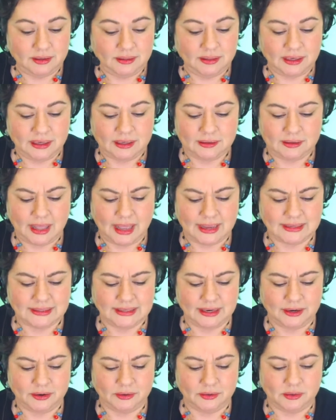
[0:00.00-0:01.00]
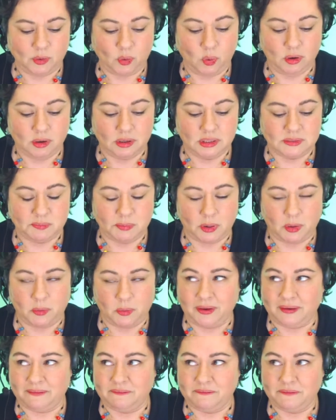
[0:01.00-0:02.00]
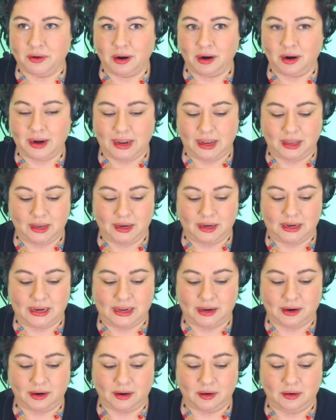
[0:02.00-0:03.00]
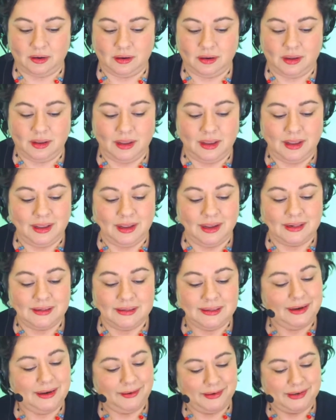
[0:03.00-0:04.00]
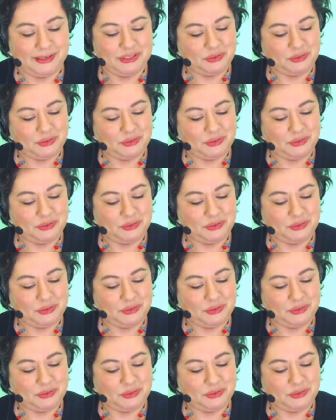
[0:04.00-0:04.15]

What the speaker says: Then at last he heard the horns blowing far and near. Clear and